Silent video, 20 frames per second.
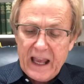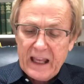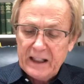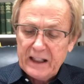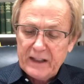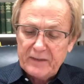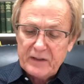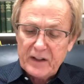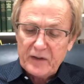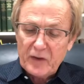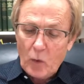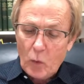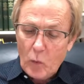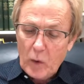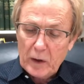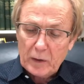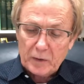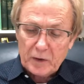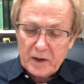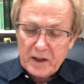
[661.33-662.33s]
lived in the
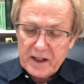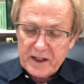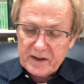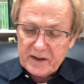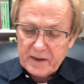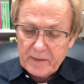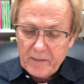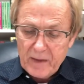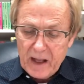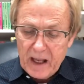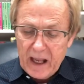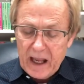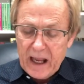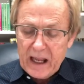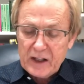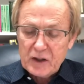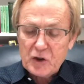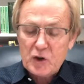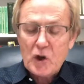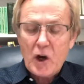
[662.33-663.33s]
wilderness.
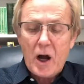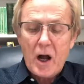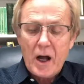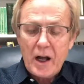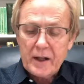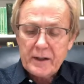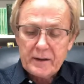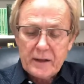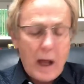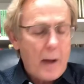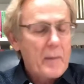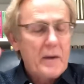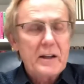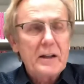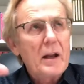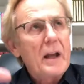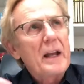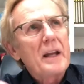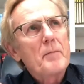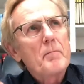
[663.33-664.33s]
In John, I mean,
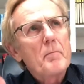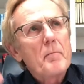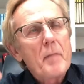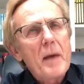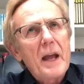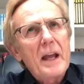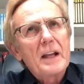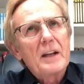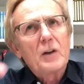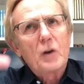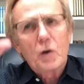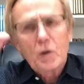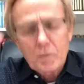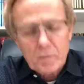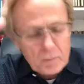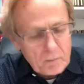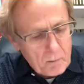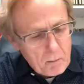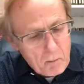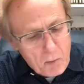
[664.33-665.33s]
in, in
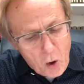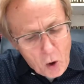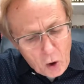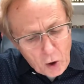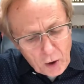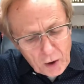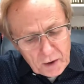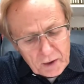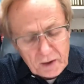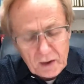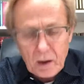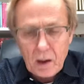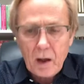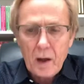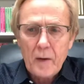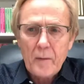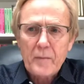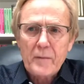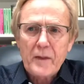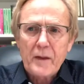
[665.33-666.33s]
Mark,
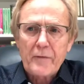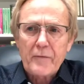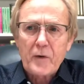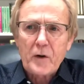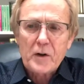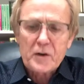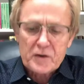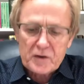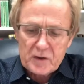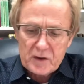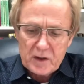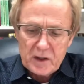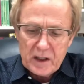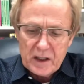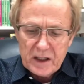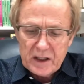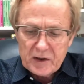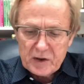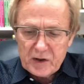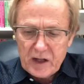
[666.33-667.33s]
uh, the first
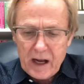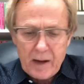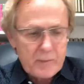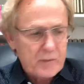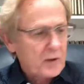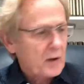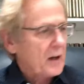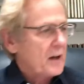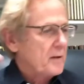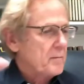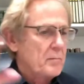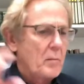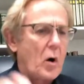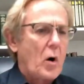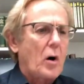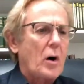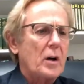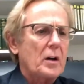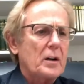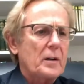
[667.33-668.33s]
chapter in
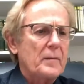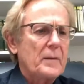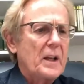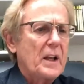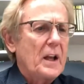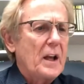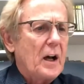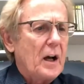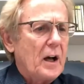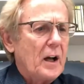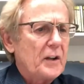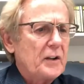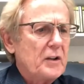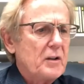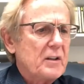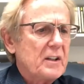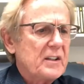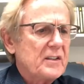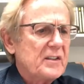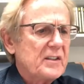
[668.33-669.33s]
Mark, uh, you
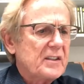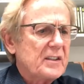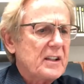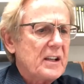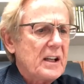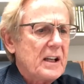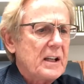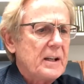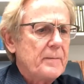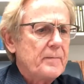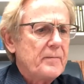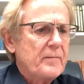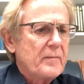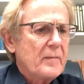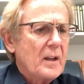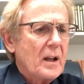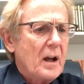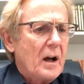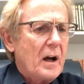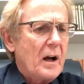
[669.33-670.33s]
can see
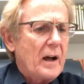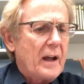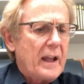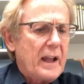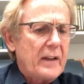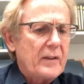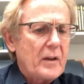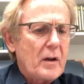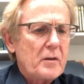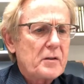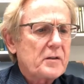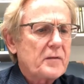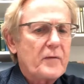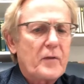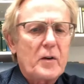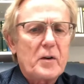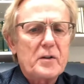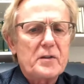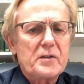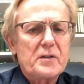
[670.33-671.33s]
uh, in those
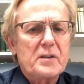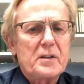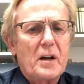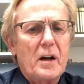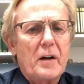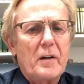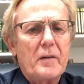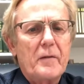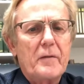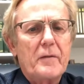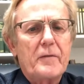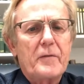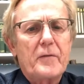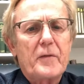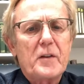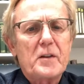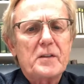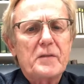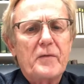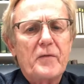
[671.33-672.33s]
first, uh,
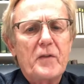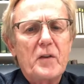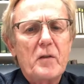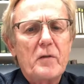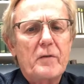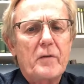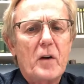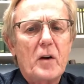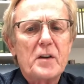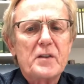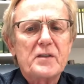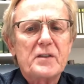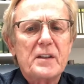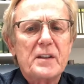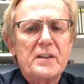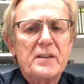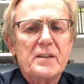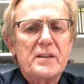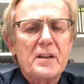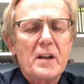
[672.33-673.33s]
first few
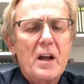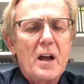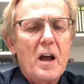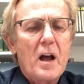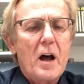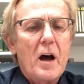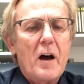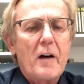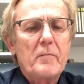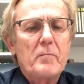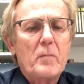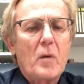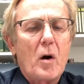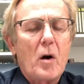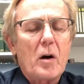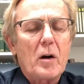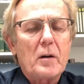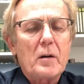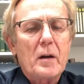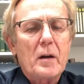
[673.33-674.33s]
verses of Mark,